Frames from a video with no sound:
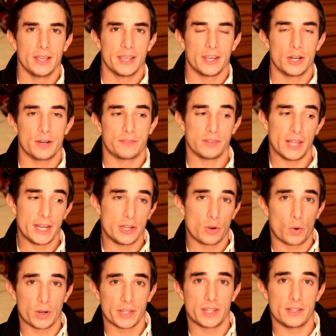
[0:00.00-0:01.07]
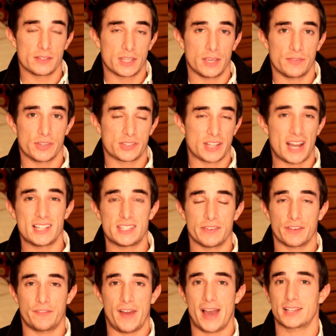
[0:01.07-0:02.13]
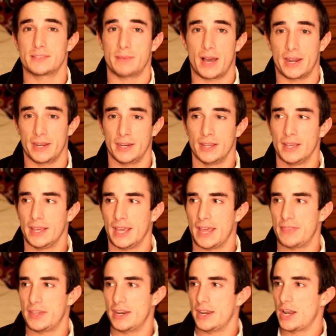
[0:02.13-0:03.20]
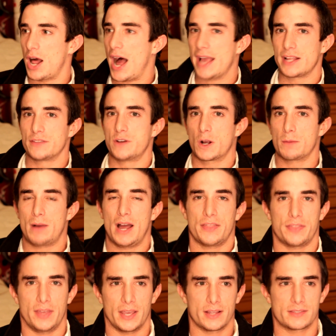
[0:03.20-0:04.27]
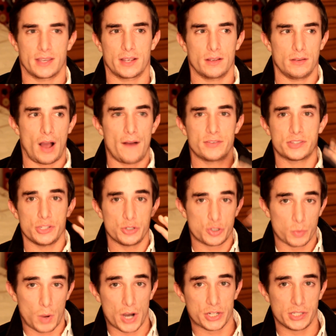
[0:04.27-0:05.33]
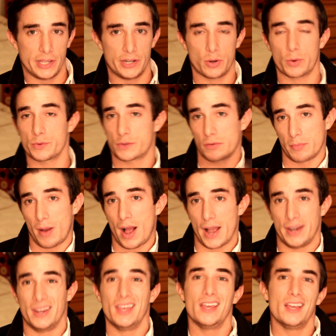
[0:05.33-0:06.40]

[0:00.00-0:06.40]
You know, if Lane Norton can give the scientific facts about it, and then, you know, I can talk my thing, it's like, obviously you should watch Lane Norton's over mine.